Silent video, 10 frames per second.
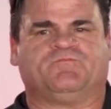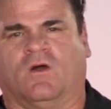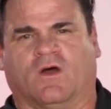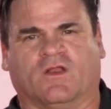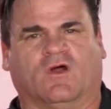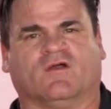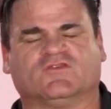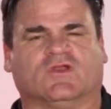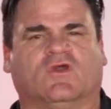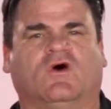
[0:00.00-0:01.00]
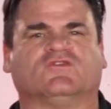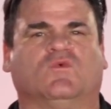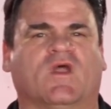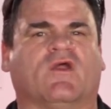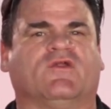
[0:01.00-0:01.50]
On and off is going to cause
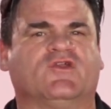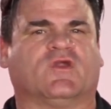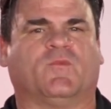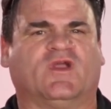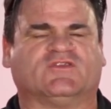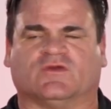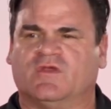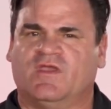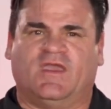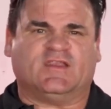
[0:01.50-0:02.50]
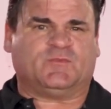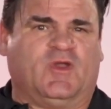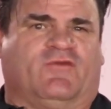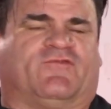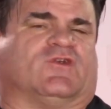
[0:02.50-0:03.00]
wear on your compressor. It's
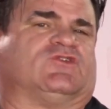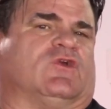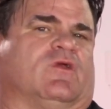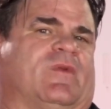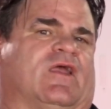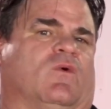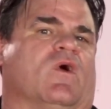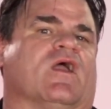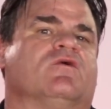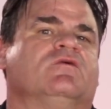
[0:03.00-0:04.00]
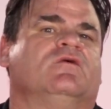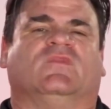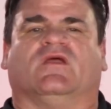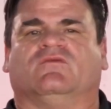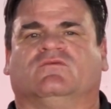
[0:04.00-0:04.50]
built for a certain amount of wear,
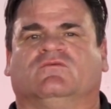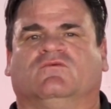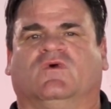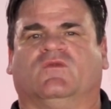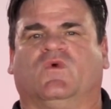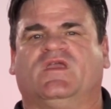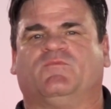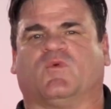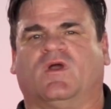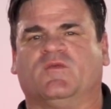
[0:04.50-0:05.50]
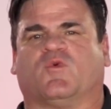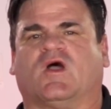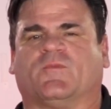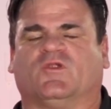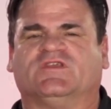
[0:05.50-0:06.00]
but when we
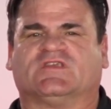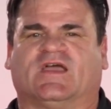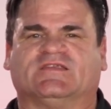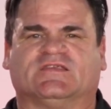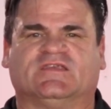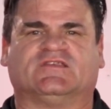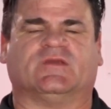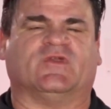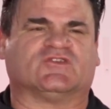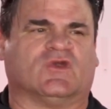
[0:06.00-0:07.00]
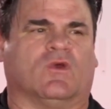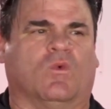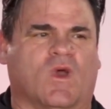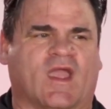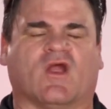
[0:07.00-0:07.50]
improperly size a system, it's going to
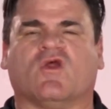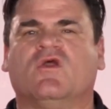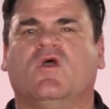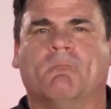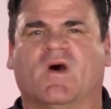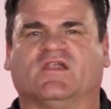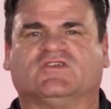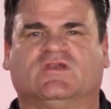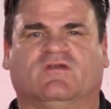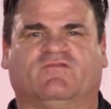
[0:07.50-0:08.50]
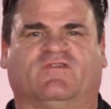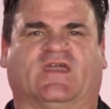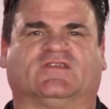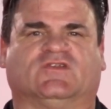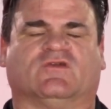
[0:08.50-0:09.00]
wear much
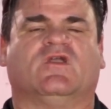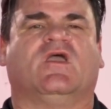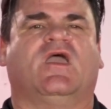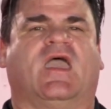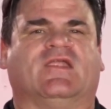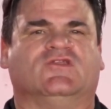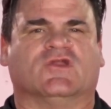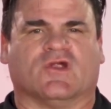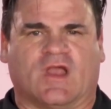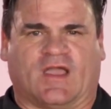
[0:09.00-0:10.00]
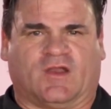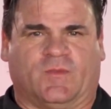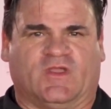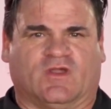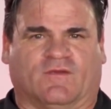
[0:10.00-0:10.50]
faster. And you're not going to
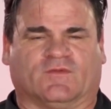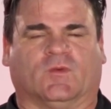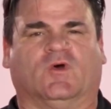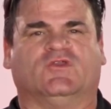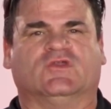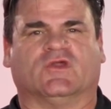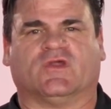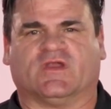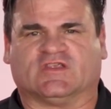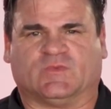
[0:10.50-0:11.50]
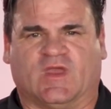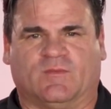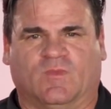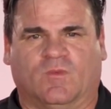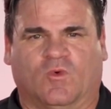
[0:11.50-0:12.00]
be comfortable. You're going to
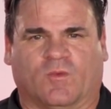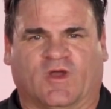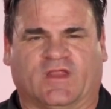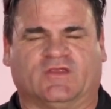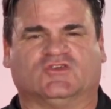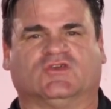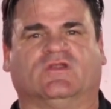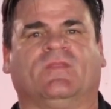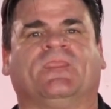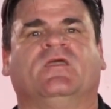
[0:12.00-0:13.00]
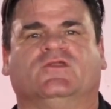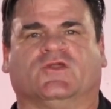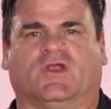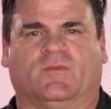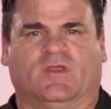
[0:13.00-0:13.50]
spend more money than you should.
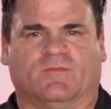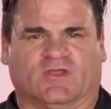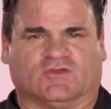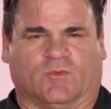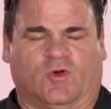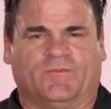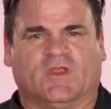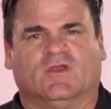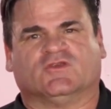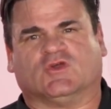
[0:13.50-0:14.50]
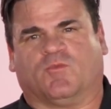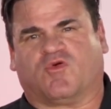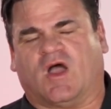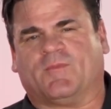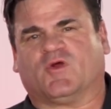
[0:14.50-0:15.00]
You're going to be miserable. So
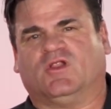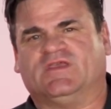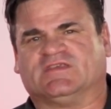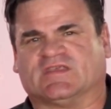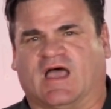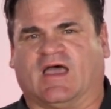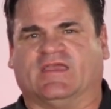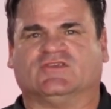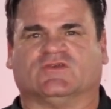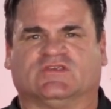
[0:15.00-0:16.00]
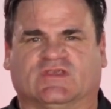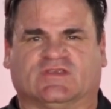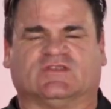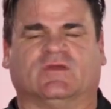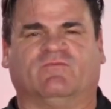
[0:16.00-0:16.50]
properly size your
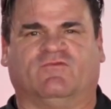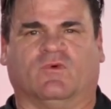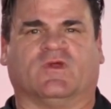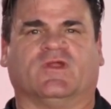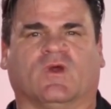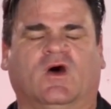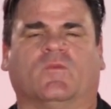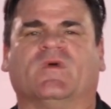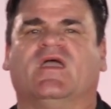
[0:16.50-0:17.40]
system for your home.